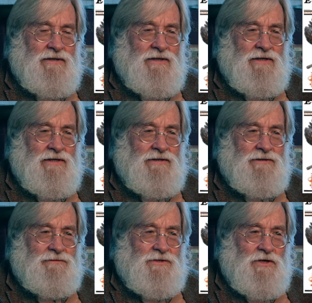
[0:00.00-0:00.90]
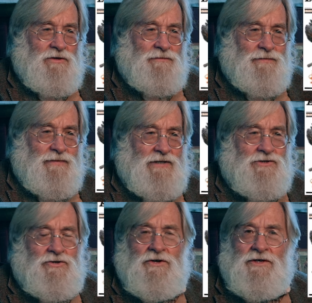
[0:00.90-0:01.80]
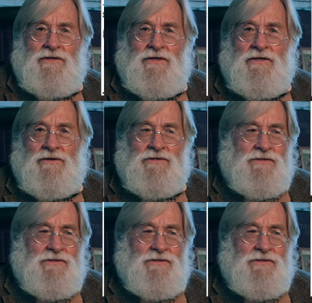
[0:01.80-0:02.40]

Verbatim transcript: Uh, so that story, you know,